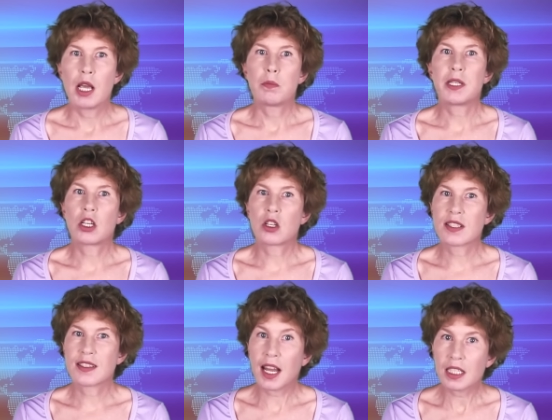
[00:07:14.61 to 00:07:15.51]

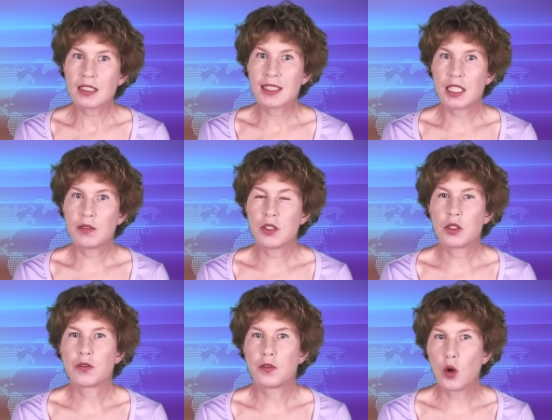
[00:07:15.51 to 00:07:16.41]
because that'll give you
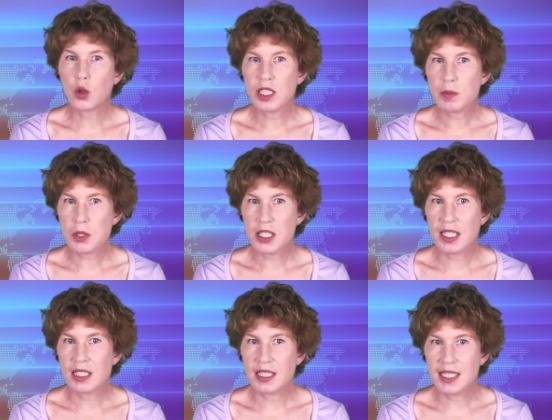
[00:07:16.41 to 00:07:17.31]
a forty
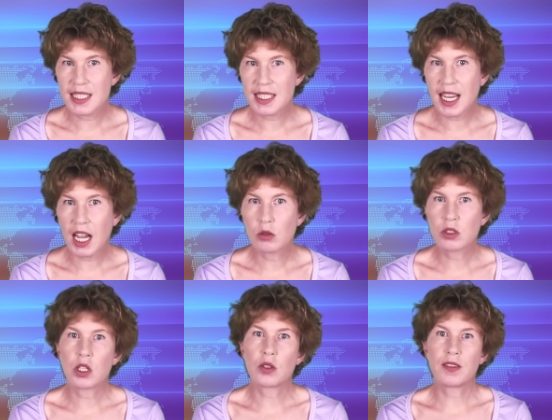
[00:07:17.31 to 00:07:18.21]
percent
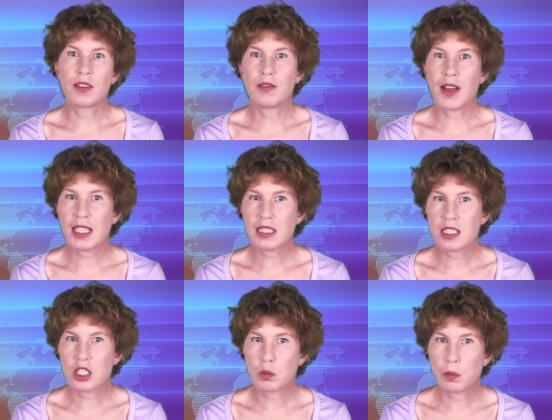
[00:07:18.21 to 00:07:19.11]
discount on the
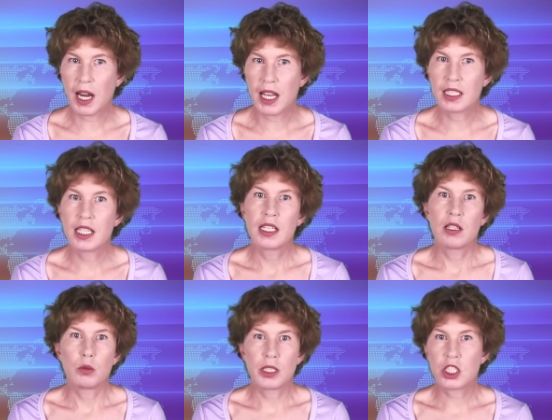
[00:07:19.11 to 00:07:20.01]
Vantage plan,
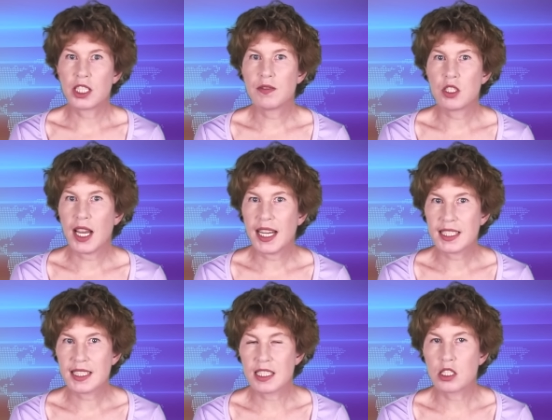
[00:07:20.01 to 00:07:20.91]
which gives you
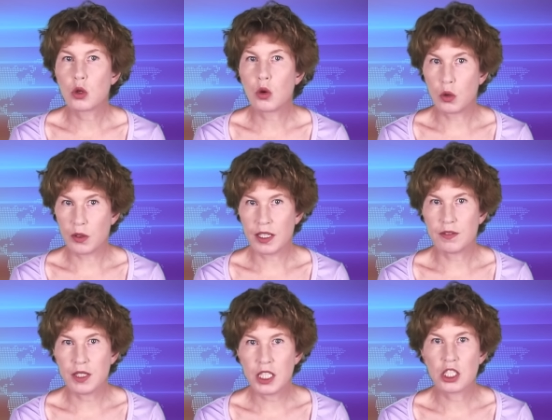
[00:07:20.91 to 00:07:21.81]
access to all their
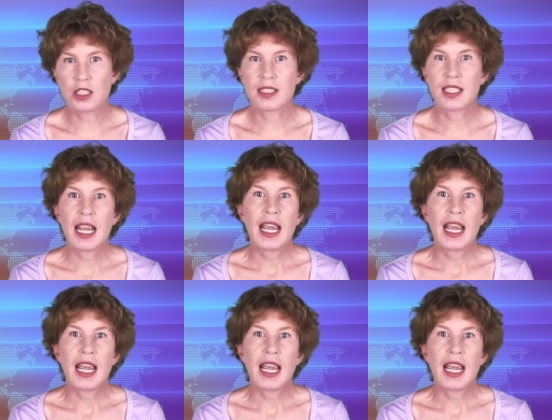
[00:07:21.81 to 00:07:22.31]
features.